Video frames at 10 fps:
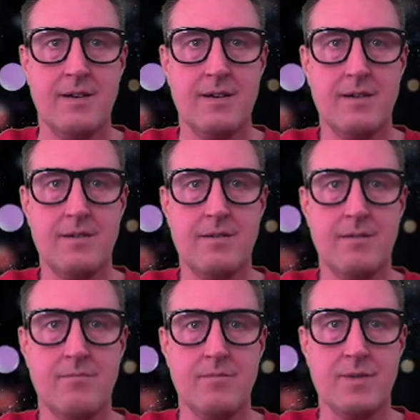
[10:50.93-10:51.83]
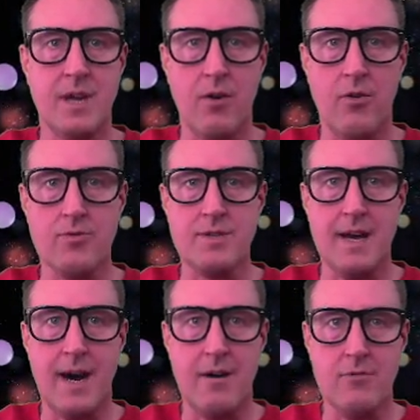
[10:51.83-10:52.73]
the code's
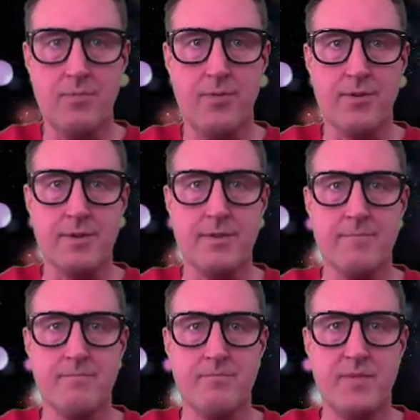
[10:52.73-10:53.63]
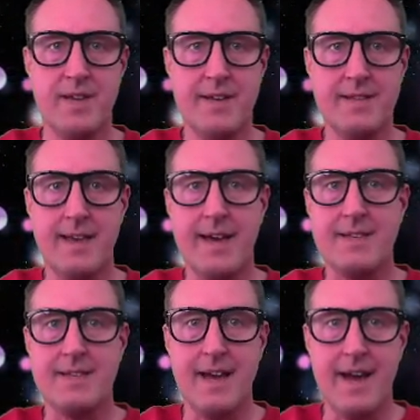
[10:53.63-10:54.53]
output is
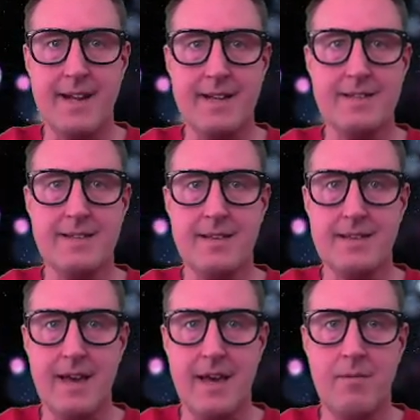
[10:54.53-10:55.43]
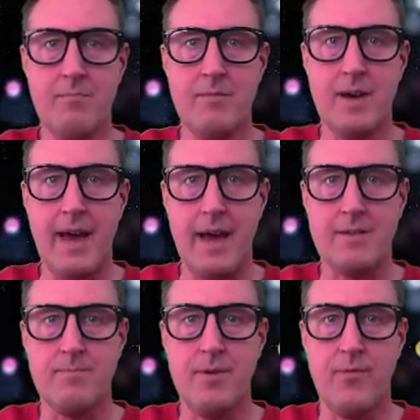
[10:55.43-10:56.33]
exactly the same as
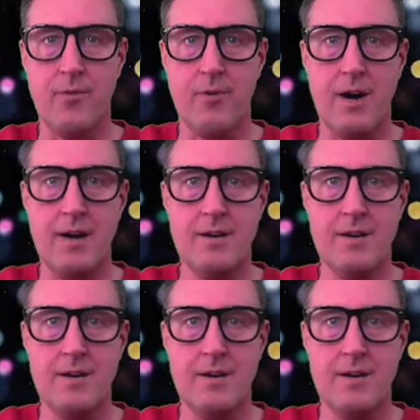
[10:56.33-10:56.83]
before.